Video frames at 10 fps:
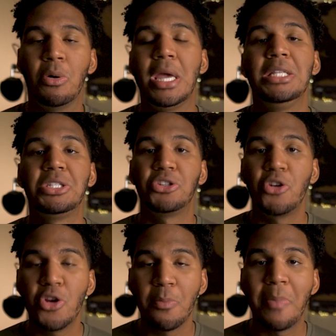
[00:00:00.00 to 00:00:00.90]

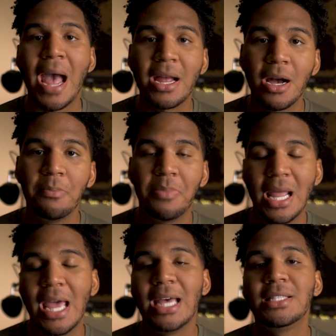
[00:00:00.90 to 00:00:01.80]
insert your backup
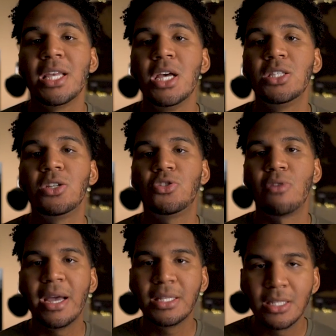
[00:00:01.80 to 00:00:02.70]
plans to
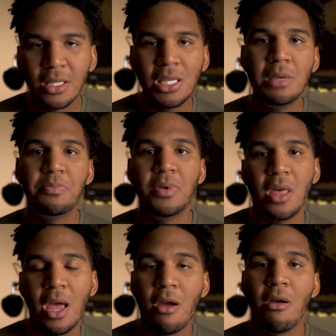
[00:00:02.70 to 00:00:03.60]
try to keep you
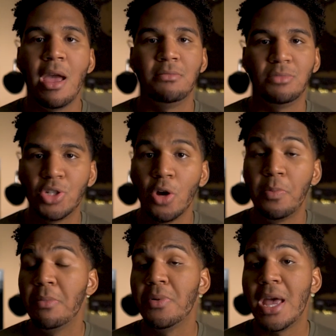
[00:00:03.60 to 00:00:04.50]
there and show
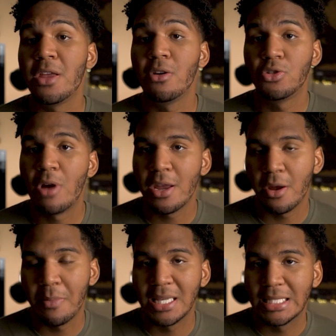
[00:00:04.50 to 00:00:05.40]
people that you're trying
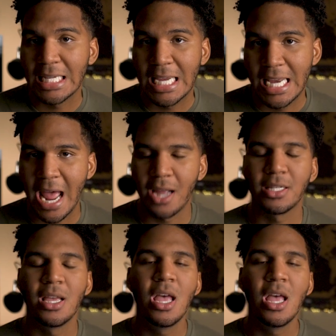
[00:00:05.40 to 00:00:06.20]
your best to connect.